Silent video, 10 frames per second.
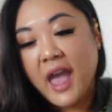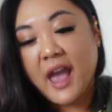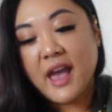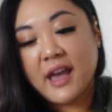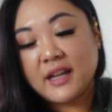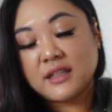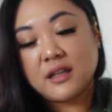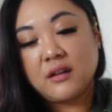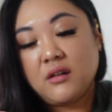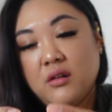And
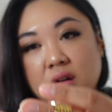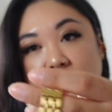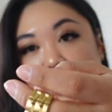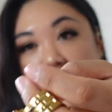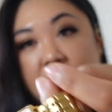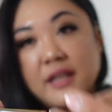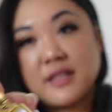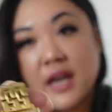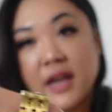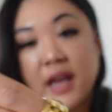oh
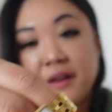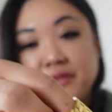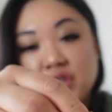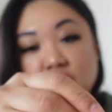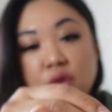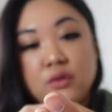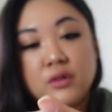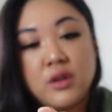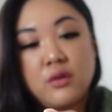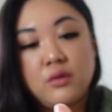guys, I have to show
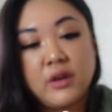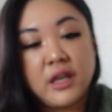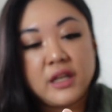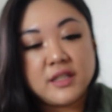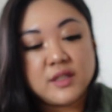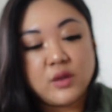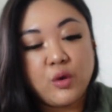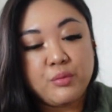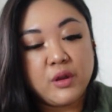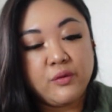you, it is
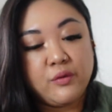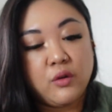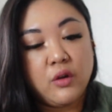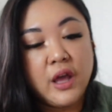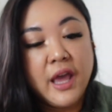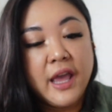so beautiful.